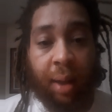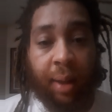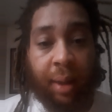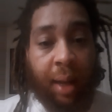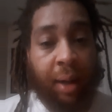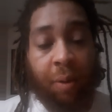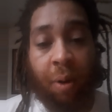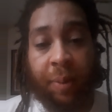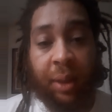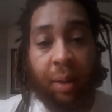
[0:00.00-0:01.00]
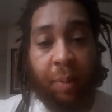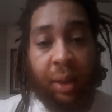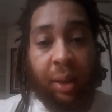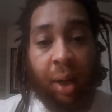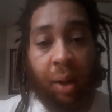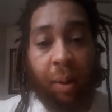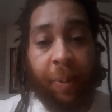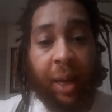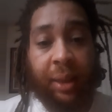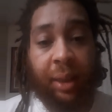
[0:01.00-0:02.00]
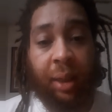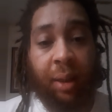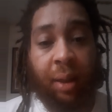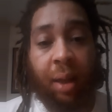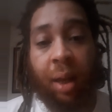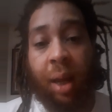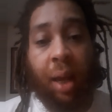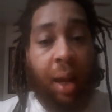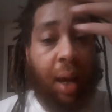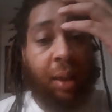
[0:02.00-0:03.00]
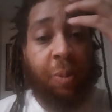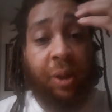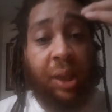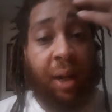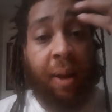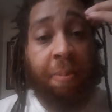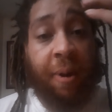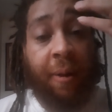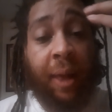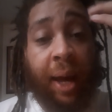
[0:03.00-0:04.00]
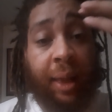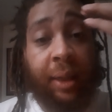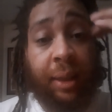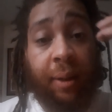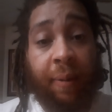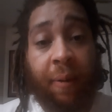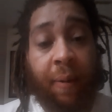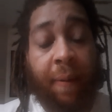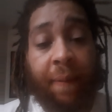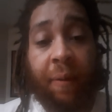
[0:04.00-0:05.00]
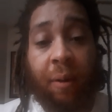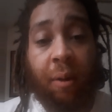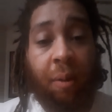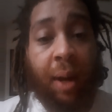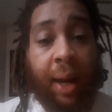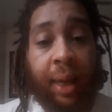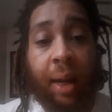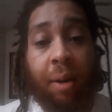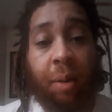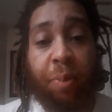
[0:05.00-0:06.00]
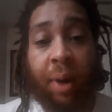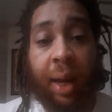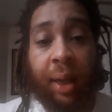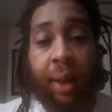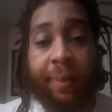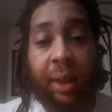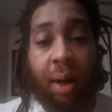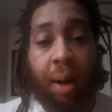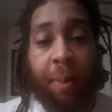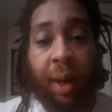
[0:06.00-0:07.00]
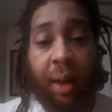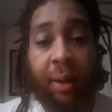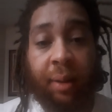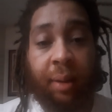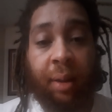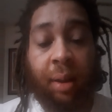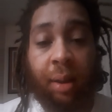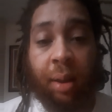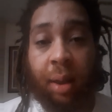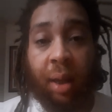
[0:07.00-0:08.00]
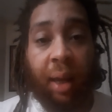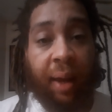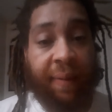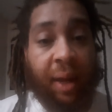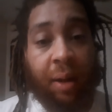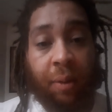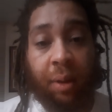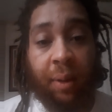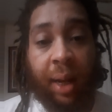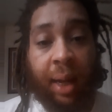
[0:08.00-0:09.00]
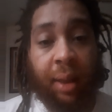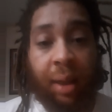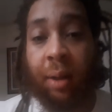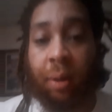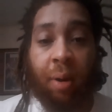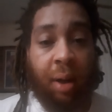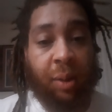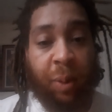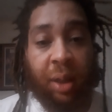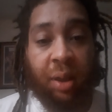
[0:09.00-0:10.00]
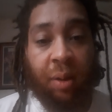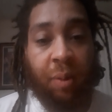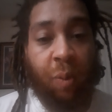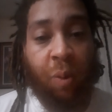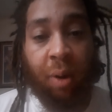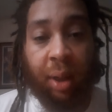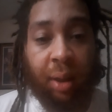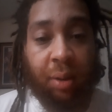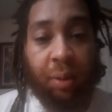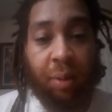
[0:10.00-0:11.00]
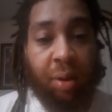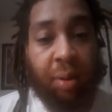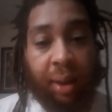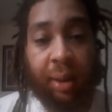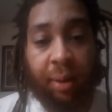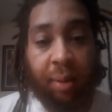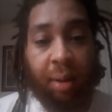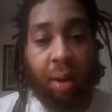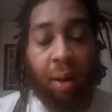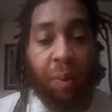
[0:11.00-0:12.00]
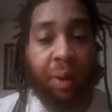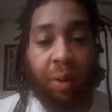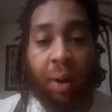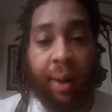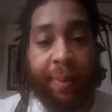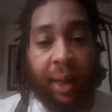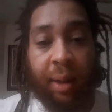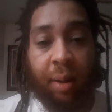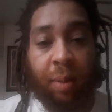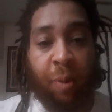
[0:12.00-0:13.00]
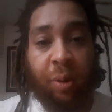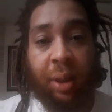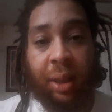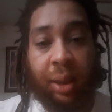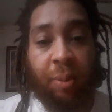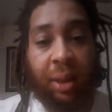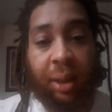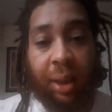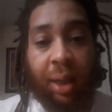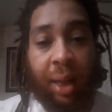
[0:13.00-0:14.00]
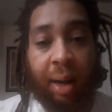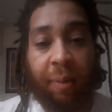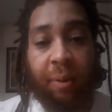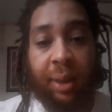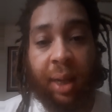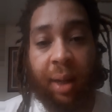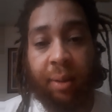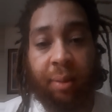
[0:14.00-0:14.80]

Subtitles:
then the court was in the ministerial capacity, he's supposed to tell the impound lot, listen, you got to kick out the bread and give him his car back. If they don't do that, then the lawyer is waging war against you. It's treason. When the lawyer made a motion to dismiss, it's a collateral attack.